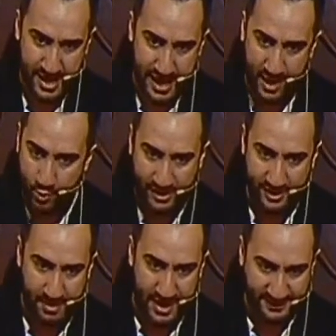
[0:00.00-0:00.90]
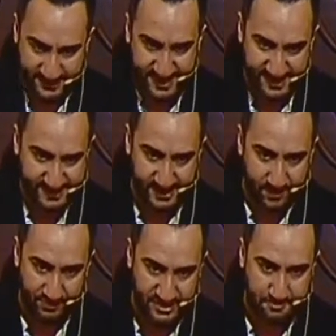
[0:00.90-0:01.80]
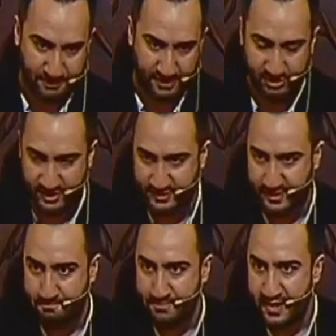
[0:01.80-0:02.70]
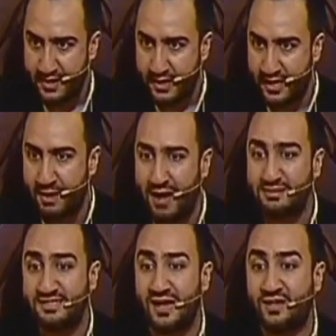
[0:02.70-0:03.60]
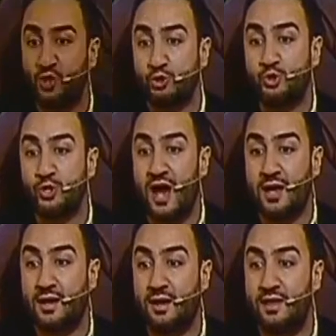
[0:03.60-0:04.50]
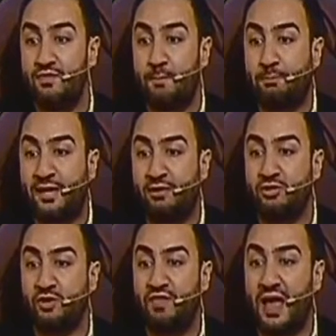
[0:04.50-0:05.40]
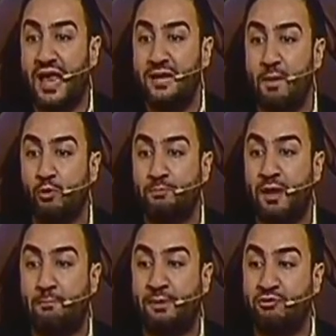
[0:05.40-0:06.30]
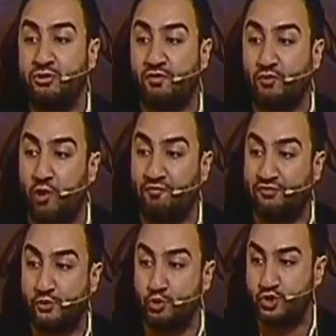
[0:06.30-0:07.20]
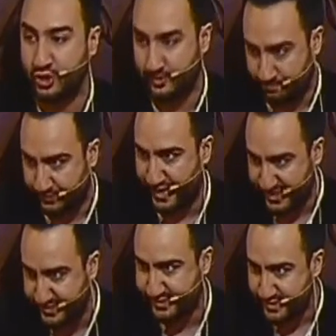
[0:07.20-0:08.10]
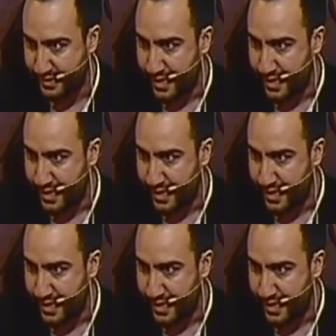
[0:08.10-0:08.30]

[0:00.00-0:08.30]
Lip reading: Our Iman is tested in this period. Imam al-Sadiq told Zurara, in the period of the Ghaibah will be a period of confusion. Yes?